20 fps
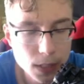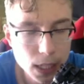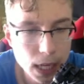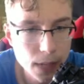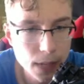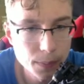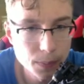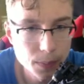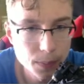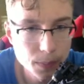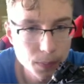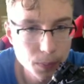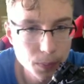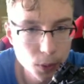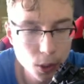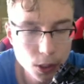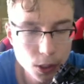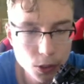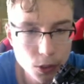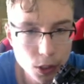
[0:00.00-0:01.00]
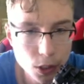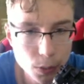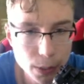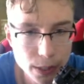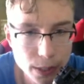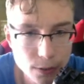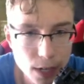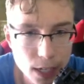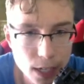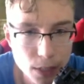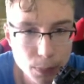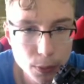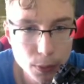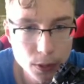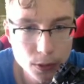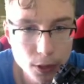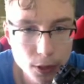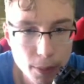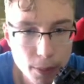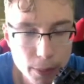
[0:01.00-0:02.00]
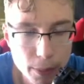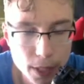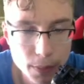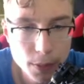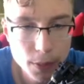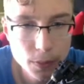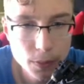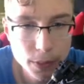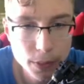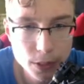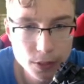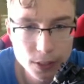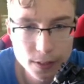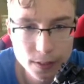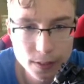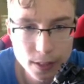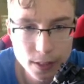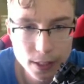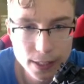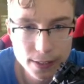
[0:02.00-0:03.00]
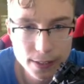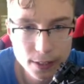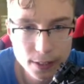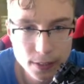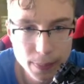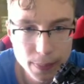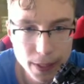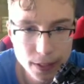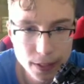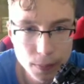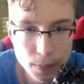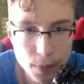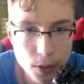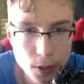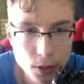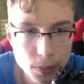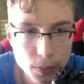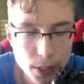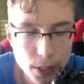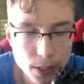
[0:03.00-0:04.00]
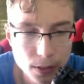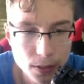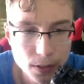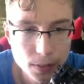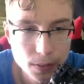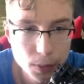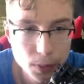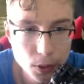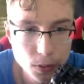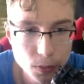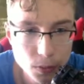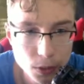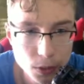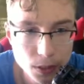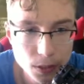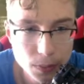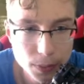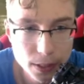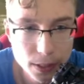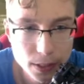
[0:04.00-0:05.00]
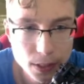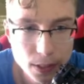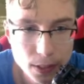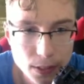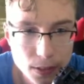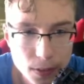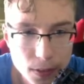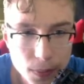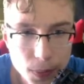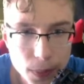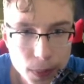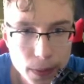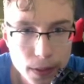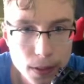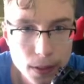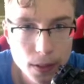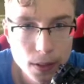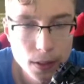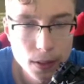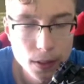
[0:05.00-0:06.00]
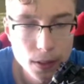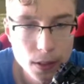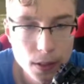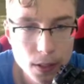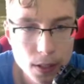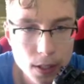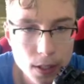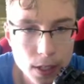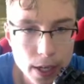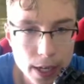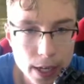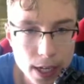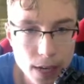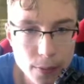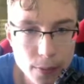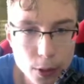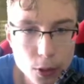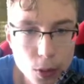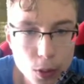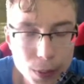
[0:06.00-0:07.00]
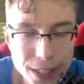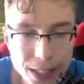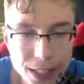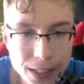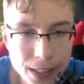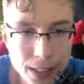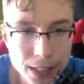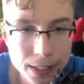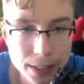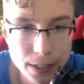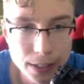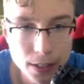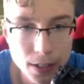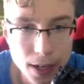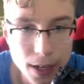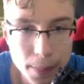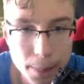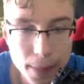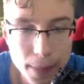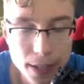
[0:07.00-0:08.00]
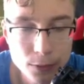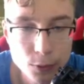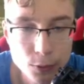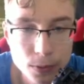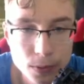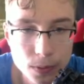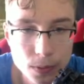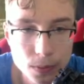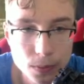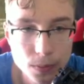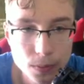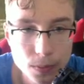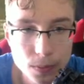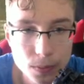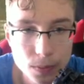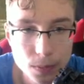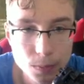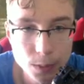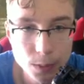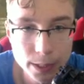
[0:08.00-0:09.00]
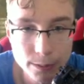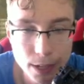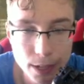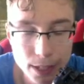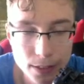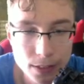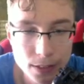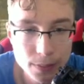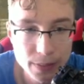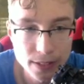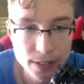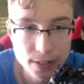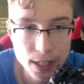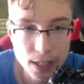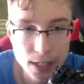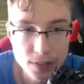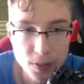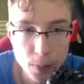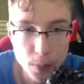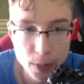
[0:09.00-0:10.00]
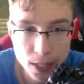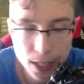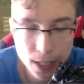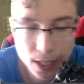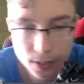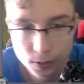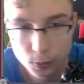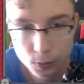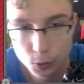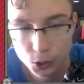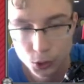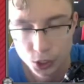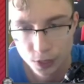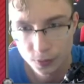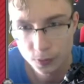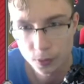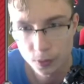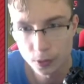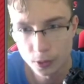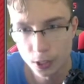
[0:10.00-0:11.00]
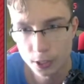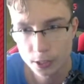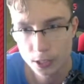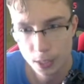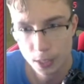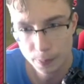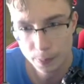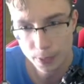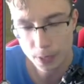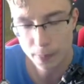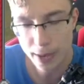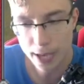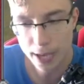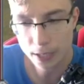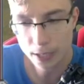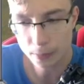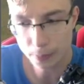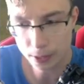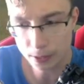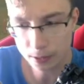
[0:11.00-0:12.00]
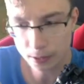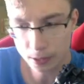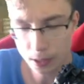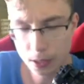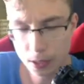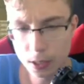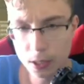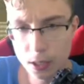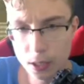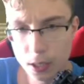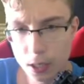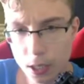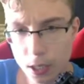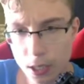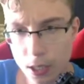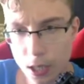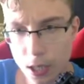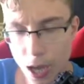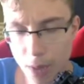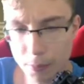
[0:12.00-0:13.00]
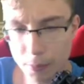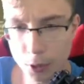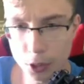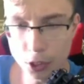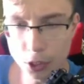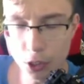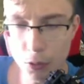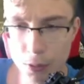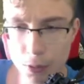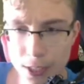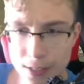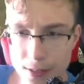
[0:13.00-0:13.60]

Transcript: I'm probably going with dragapult Lopunny mode because it's the least expected mode opponent probably wouldn't predict. And I will go with Indeed here. I might regret this mistake if opponent has Urshifu Dark type in the back, but I'm gonna go with